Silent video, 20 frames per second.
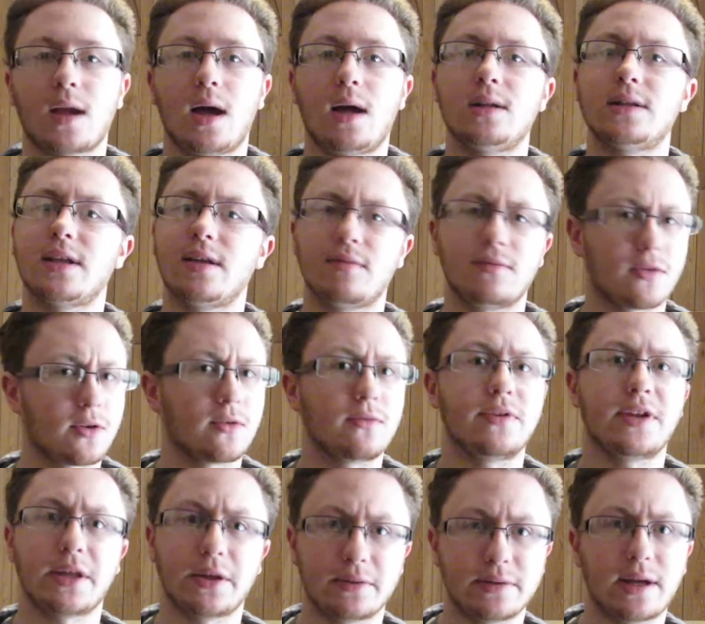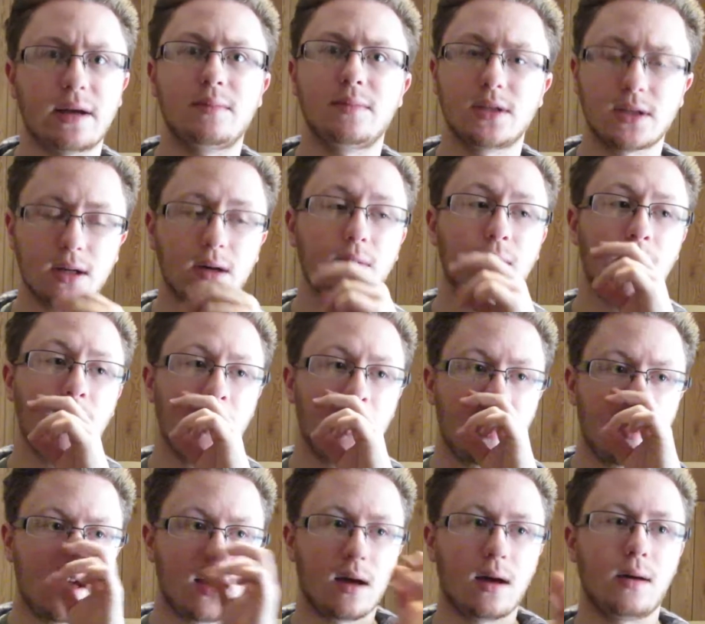I'll leave her video down below
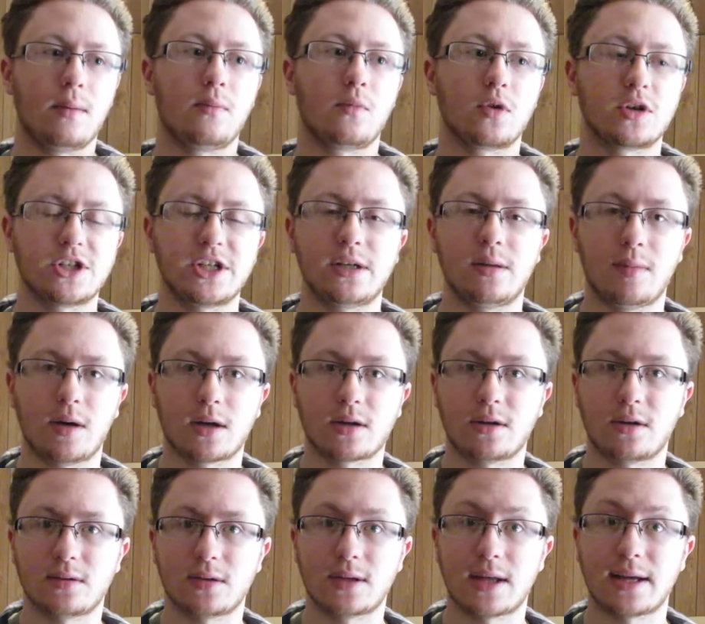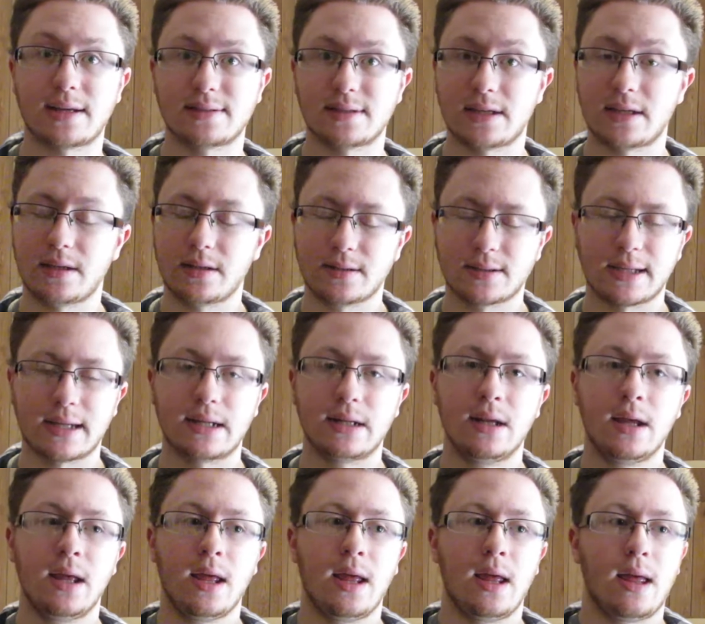where she debunked all the lies that he said.
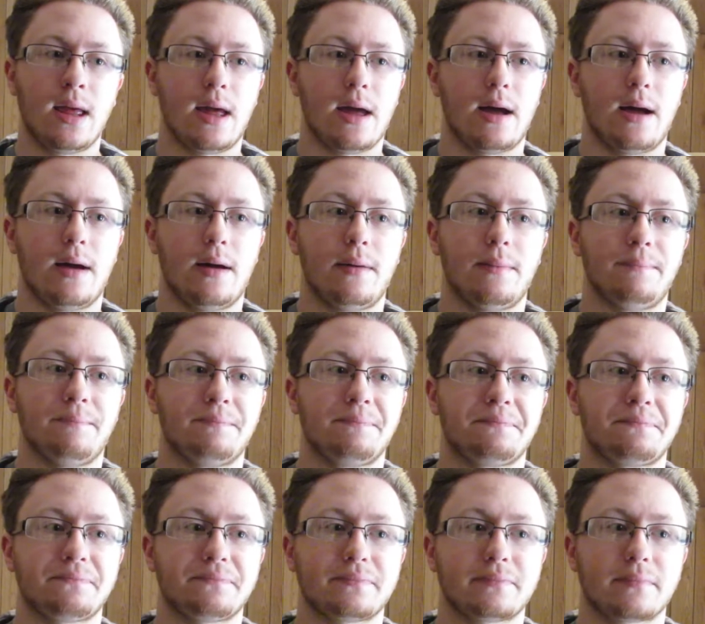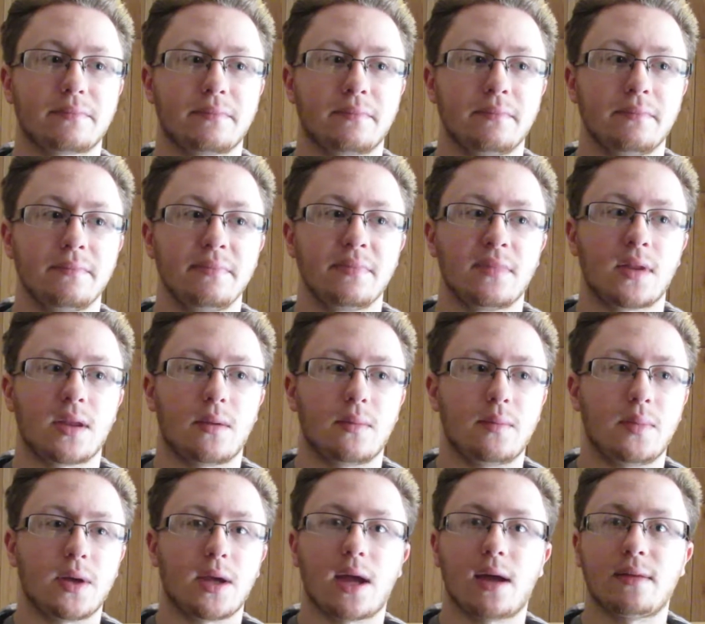
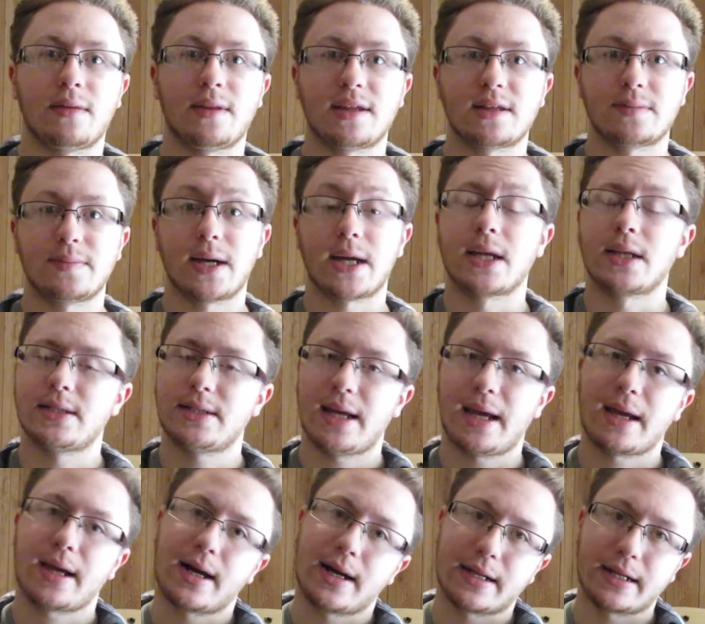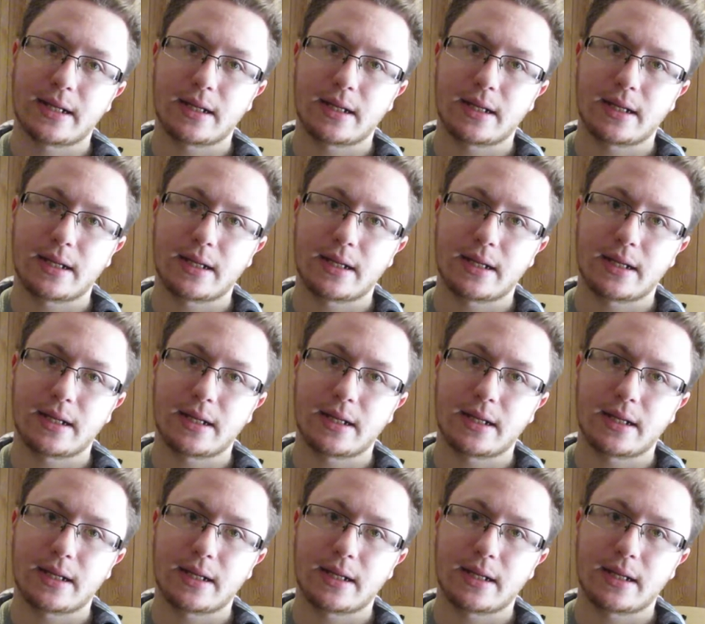But yeah, that's my take on